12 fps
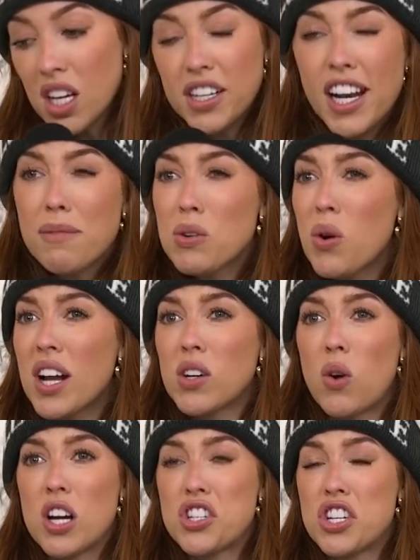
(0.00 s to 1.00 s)
number
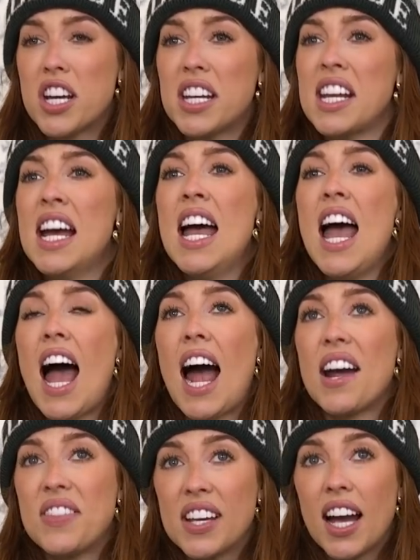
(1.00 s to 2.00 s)
one question
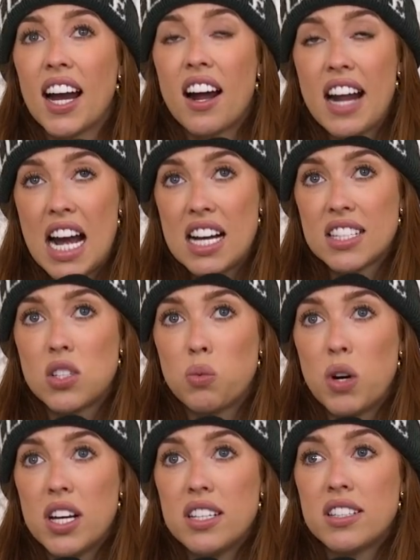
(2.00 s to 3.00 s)
I think I got
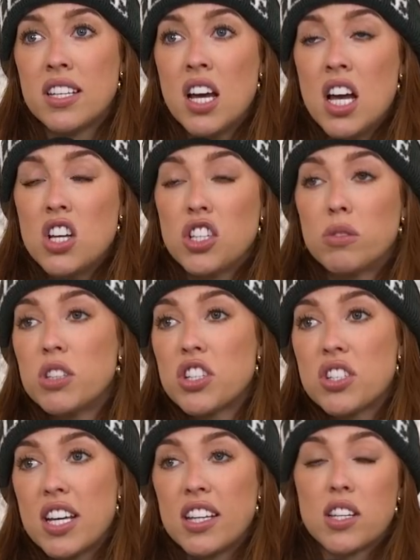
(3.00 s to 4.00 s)
asked was, so we'll
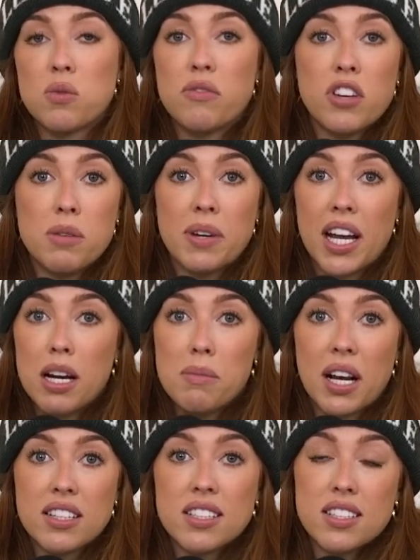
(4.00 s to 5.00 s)
just hit this one from the
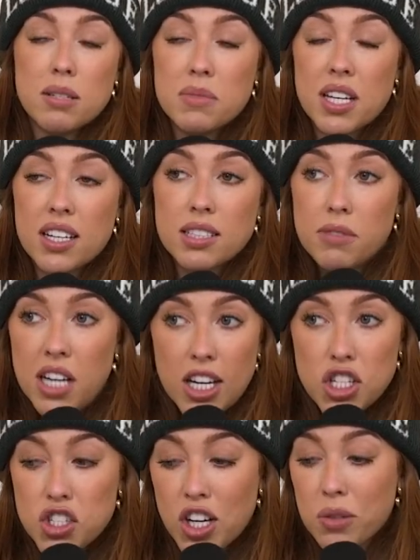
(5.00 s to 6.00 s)
beginning because it seems like something
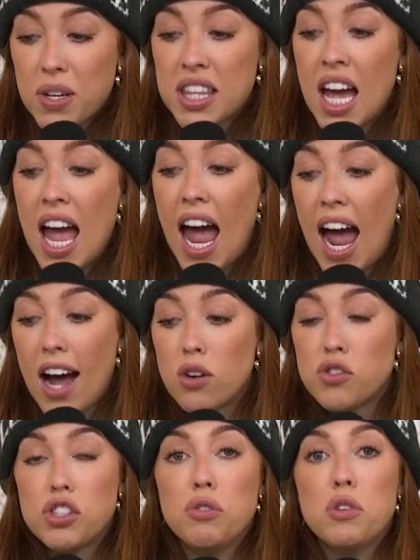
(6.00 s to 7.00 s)
I should start with.
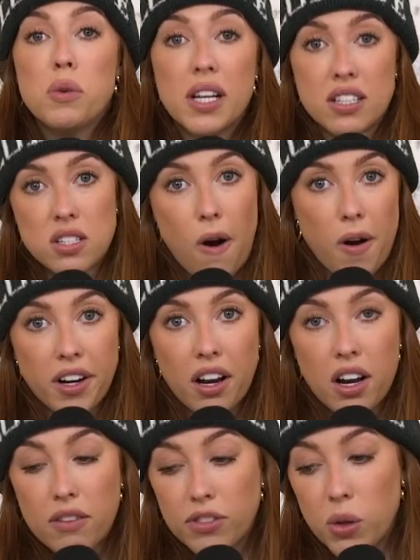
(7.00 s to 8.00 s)
How do you get started
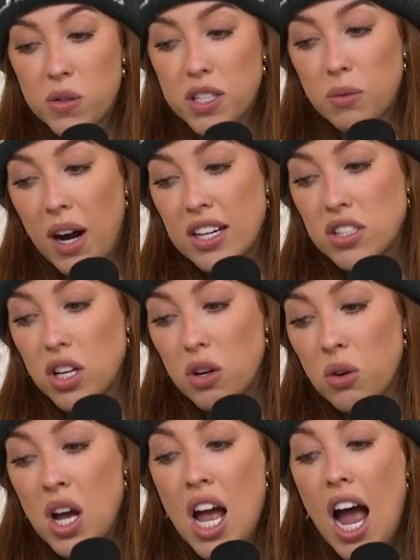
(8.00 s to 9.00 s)
in influencing, right?
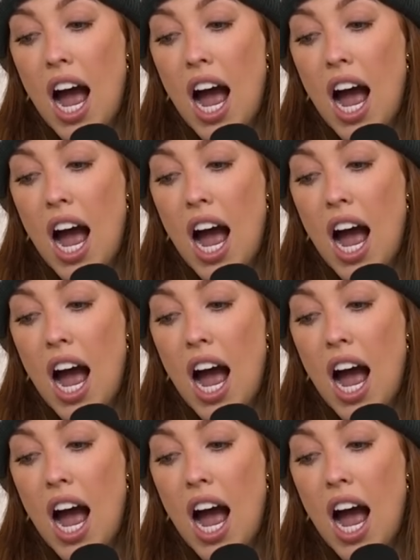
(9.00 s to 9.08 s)
So